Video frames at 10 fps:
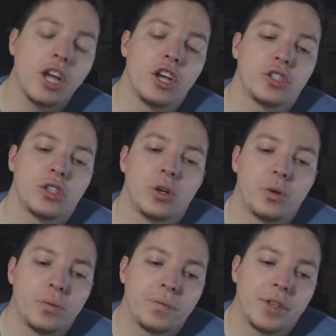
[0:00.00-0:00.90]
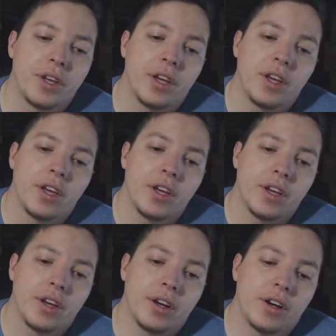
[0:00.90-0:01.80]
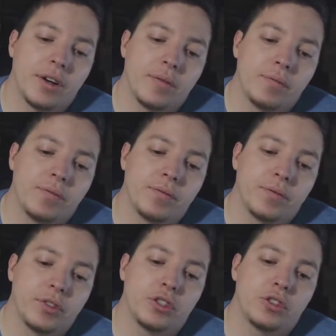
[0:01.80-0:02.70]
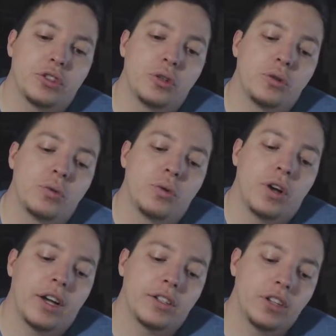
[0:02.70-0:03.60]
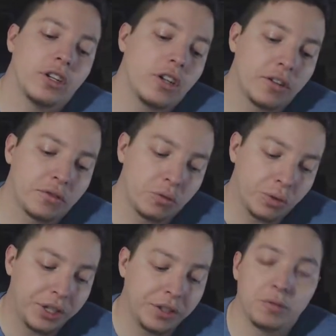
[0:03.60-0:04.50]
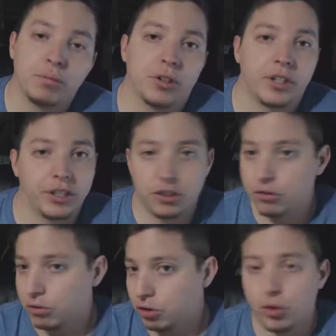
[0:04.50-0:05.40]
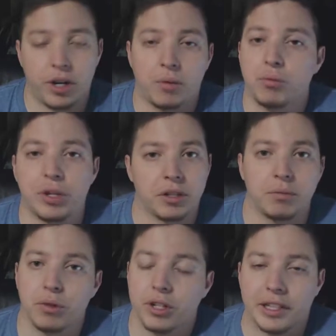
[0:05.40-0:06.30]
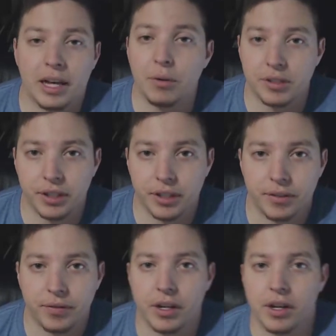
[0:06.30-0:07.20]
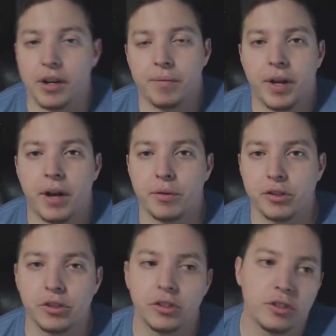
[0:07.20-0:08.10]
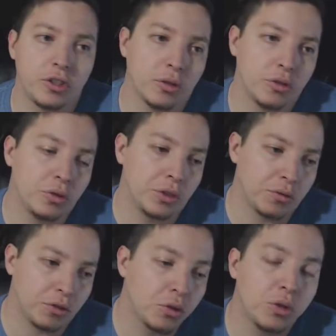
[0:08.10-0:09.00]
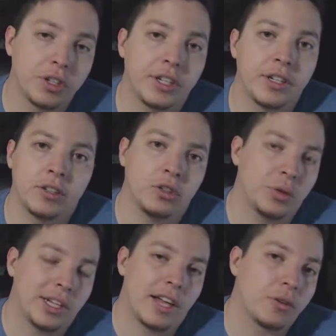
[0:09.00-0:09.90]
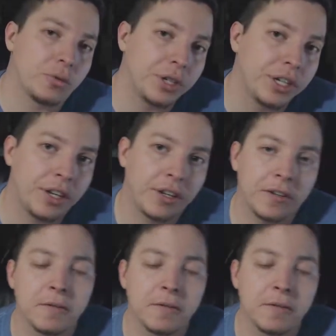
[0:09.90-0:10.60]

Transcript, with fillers: so um, so I started off reading this book and just straight up reading the book, and that was it. Um, I was, you know, doing some Googling, doing a lot of reading,